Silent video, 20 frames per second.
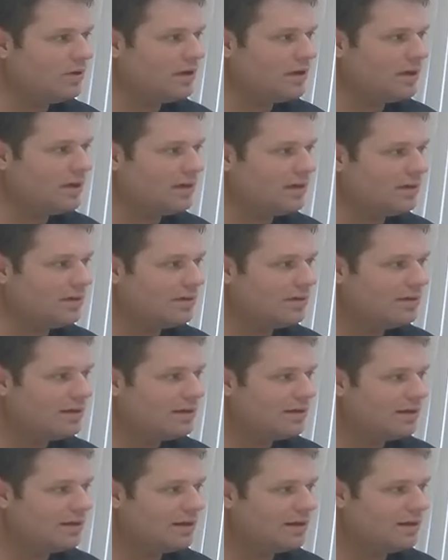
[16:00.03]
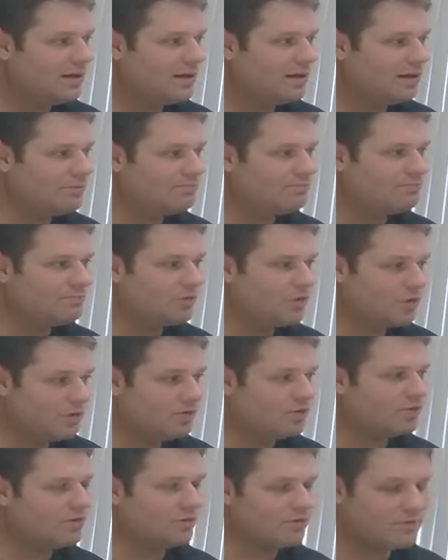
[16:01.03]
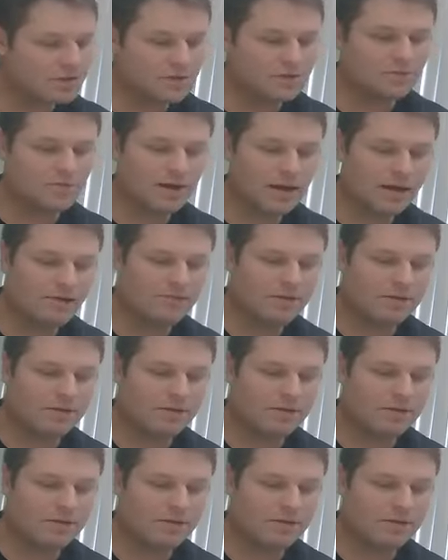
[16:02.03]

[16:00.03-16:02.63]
can through the services we have